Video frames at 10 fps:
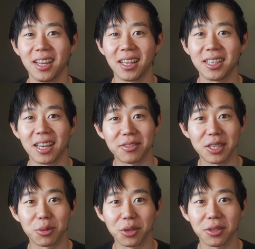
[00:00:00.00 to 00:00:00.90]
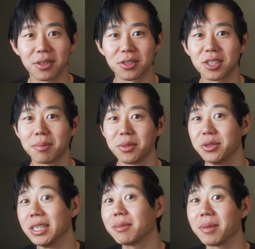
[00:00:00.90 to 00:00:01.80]
In the N F T world, there's some
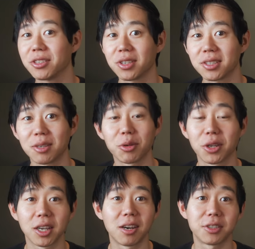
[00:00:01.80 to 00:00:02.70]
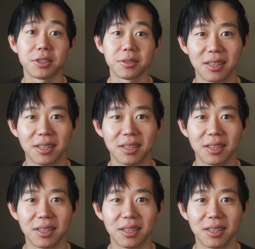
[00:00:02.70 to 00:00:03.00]
unique metrics that we're going to cover.